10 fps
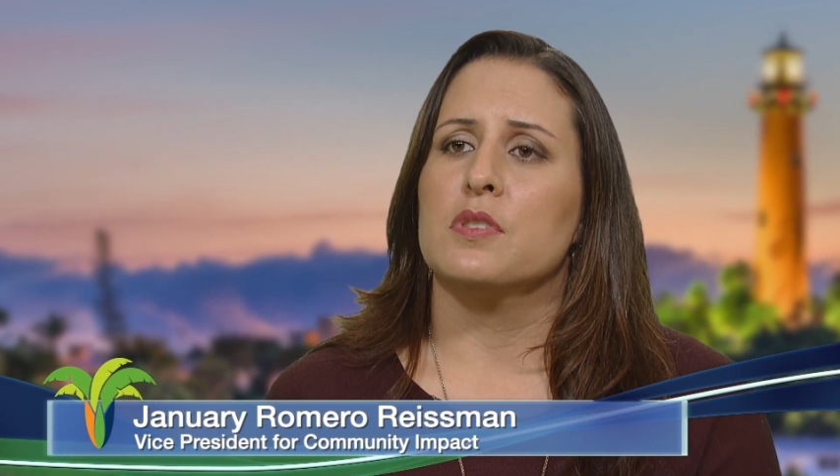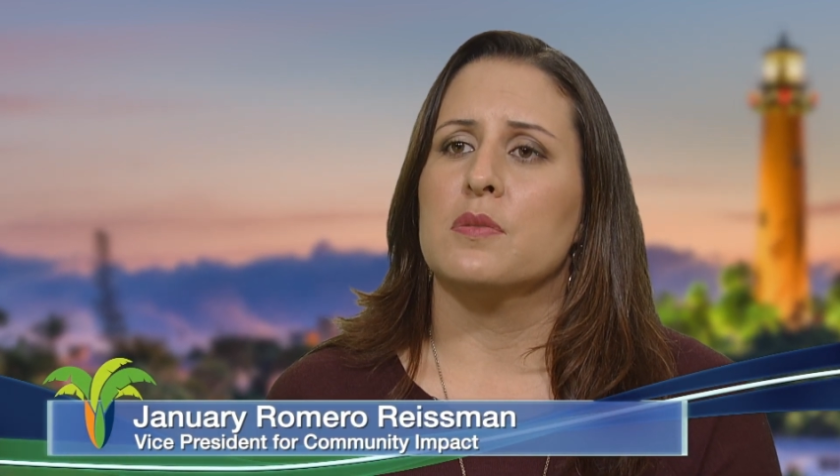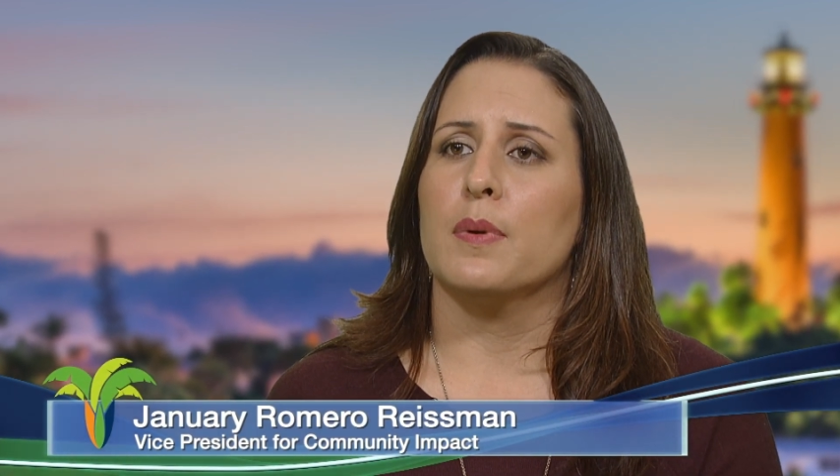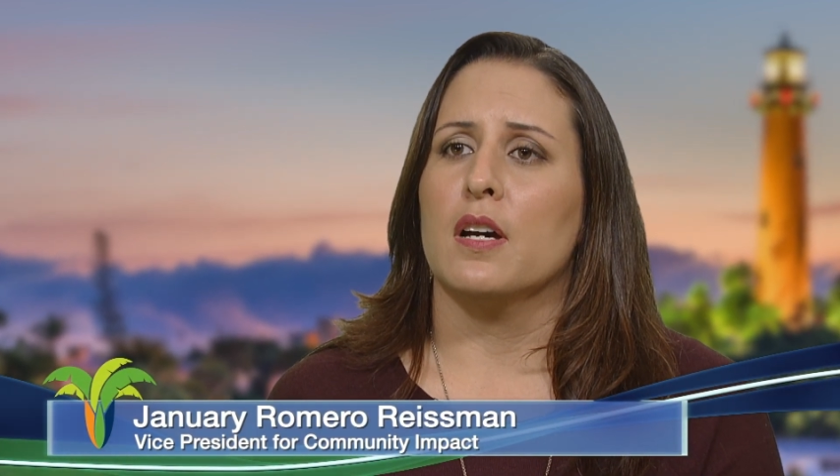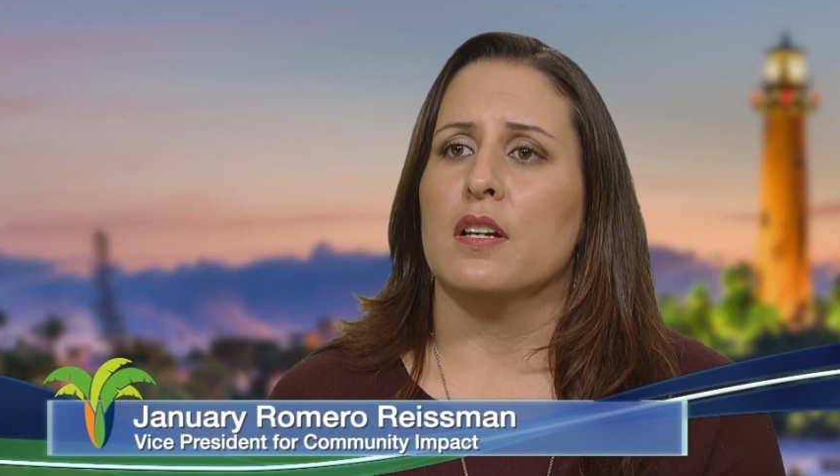
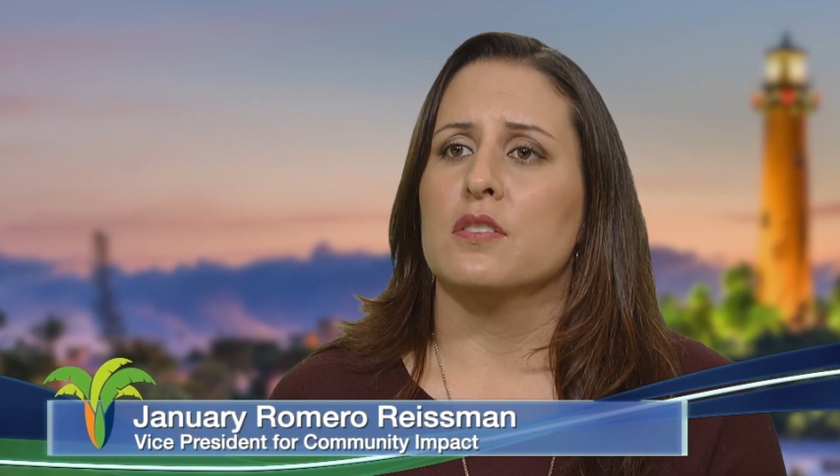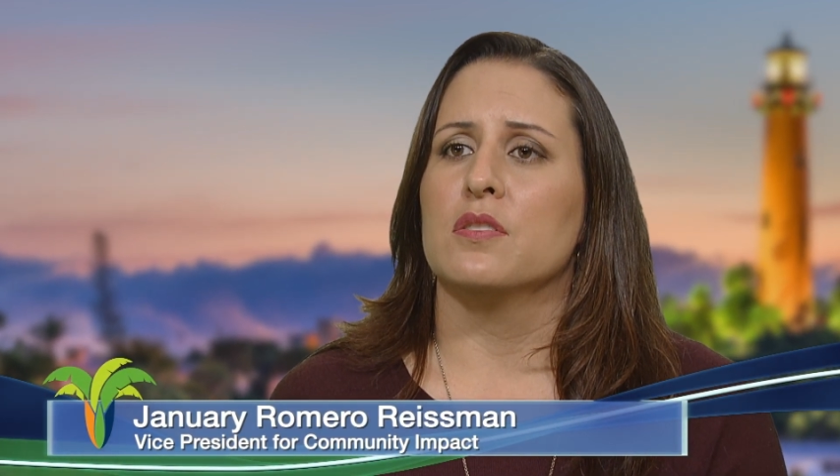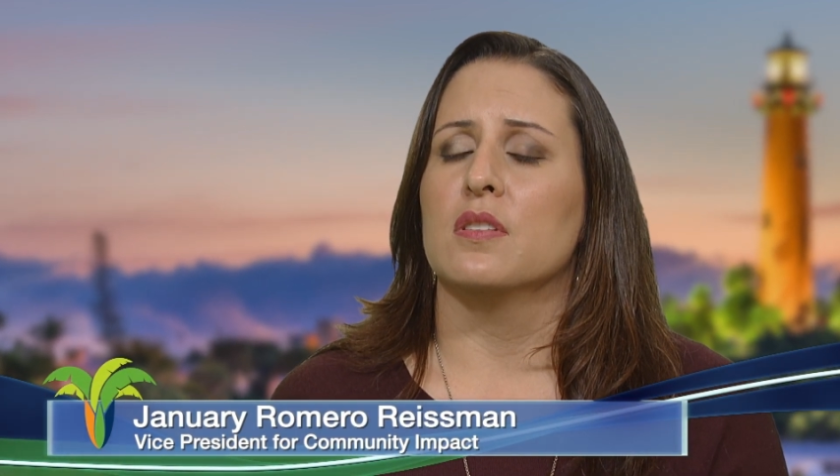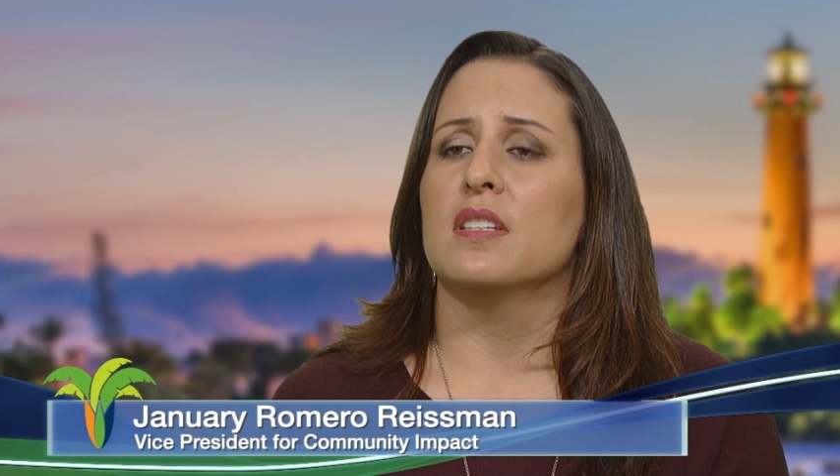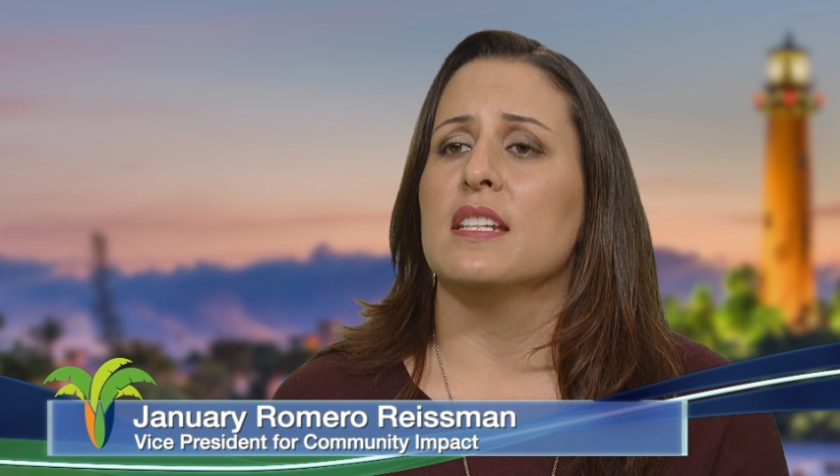respond
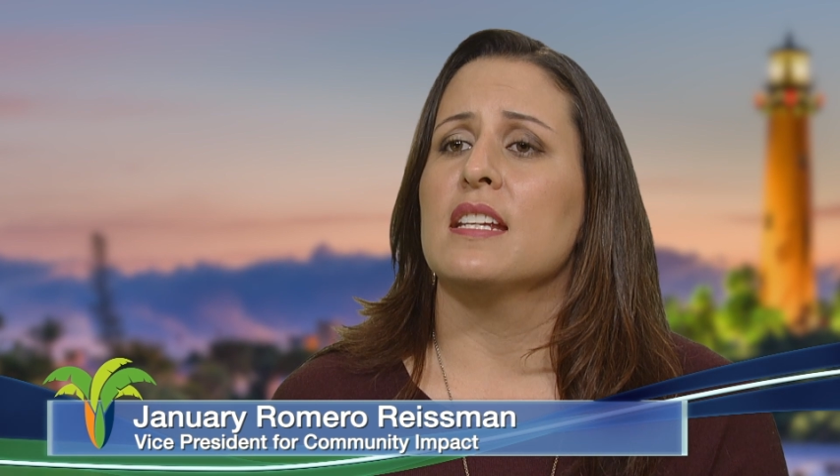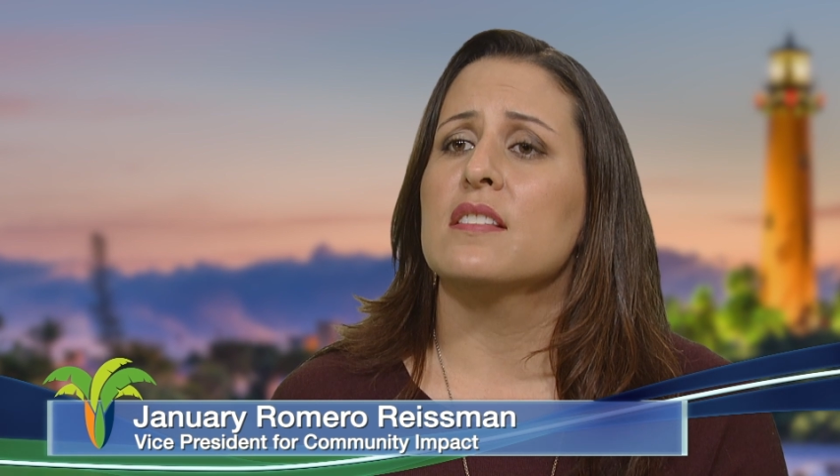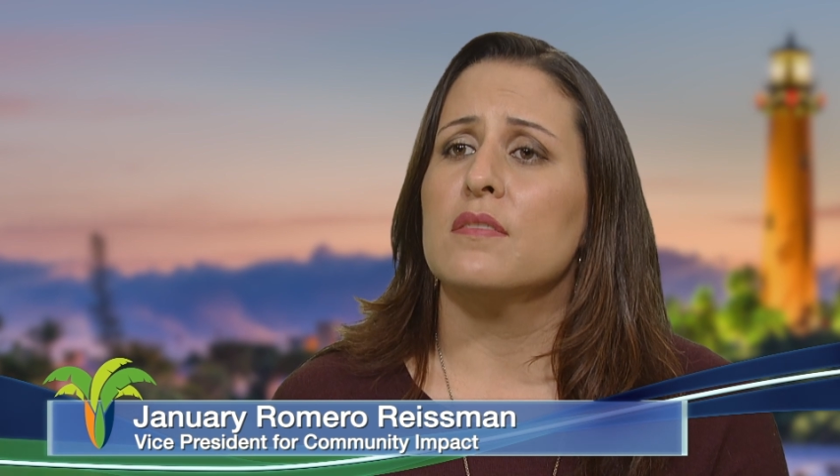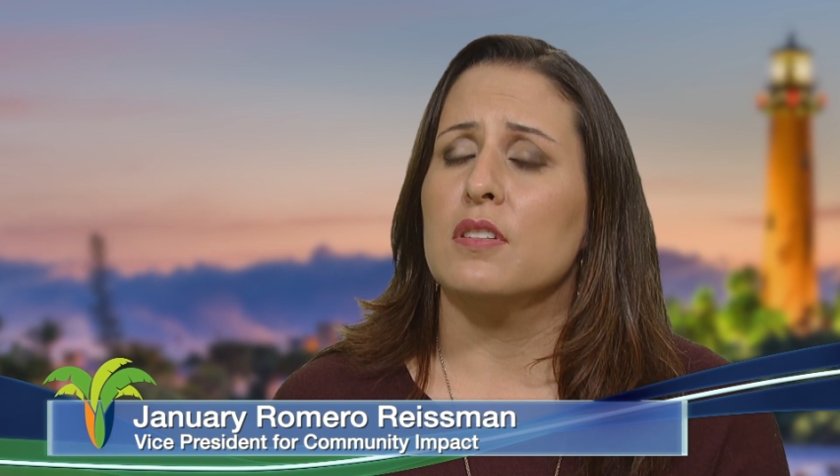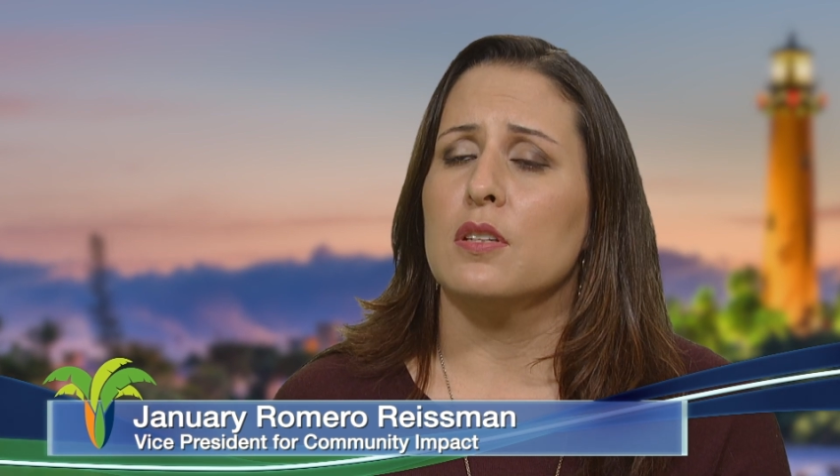to the
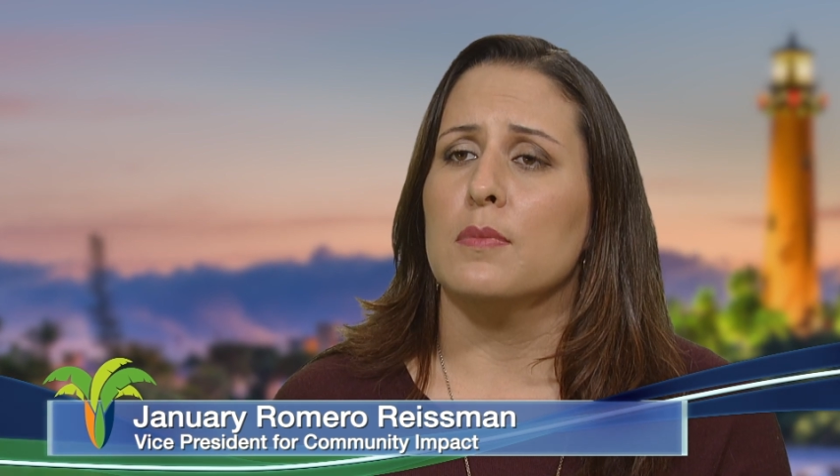needs of the